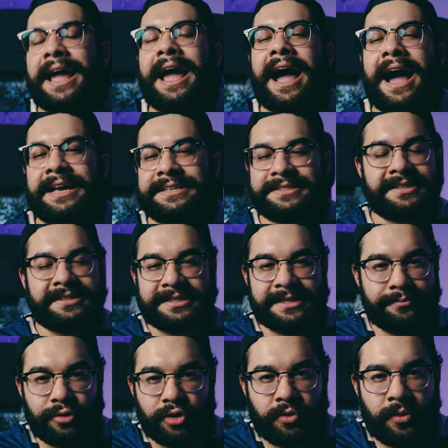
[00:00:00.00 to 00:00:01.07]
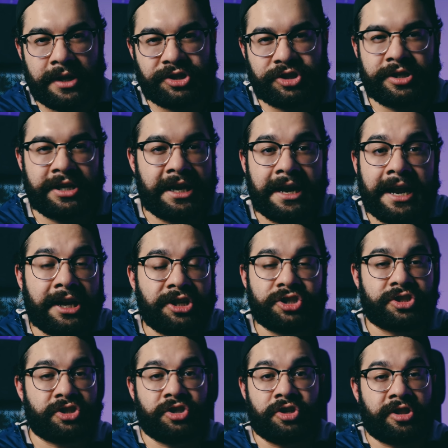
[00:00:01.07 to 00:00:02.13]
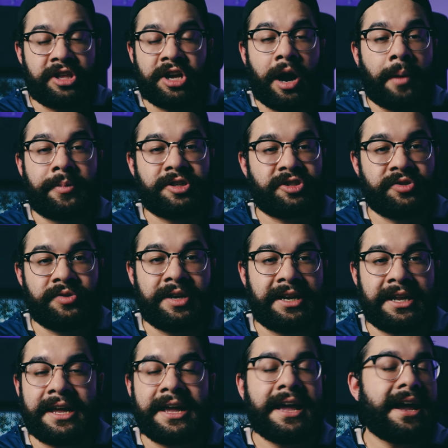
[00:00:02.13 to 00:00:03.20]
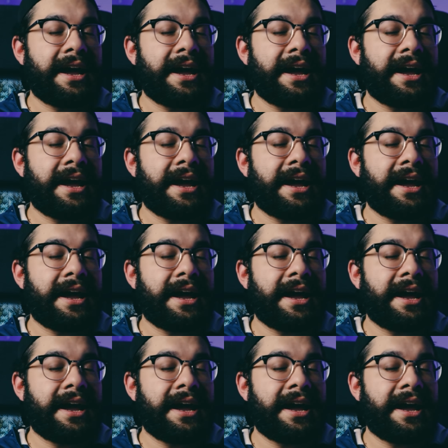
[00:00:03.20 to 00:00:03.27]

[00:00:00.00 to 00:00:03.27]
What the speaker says: asked a simple question and I just took the opportunity